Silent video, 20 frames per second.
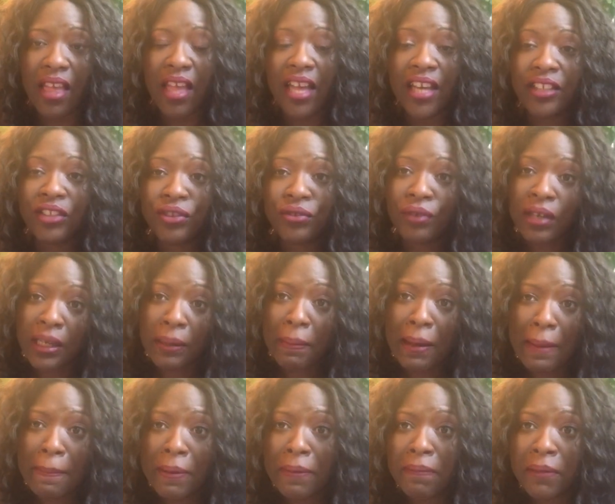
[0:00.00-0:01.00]
And drunk
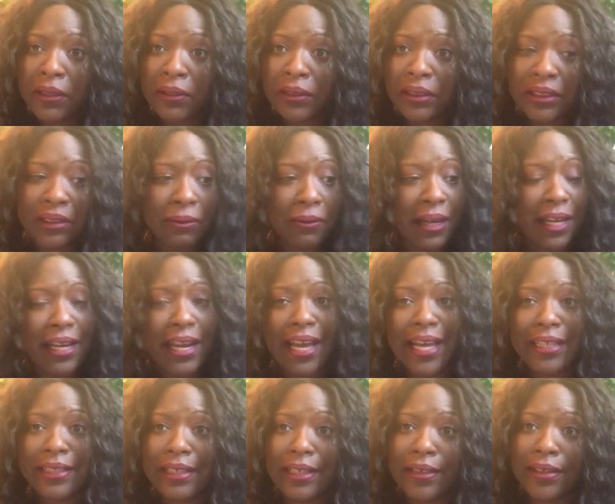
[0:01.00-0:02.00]
my mimosa and
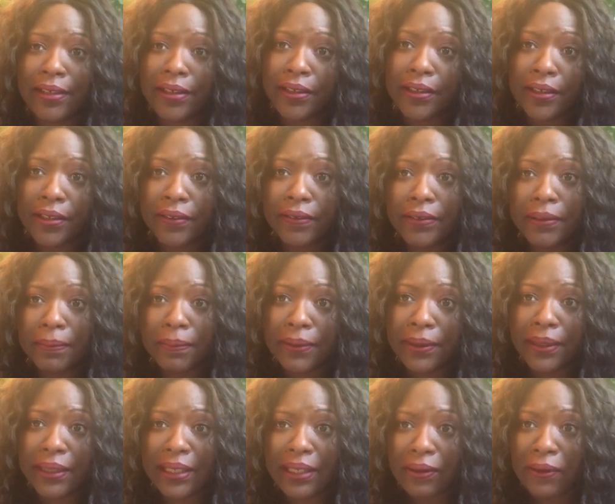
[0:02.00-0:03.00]
had the nerve to
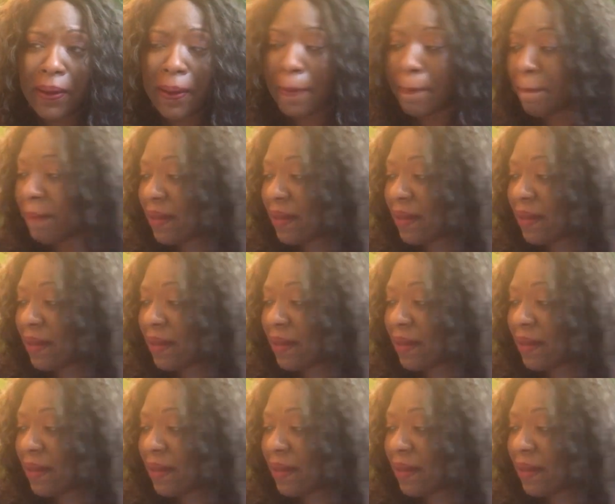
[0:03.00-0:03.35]
put on a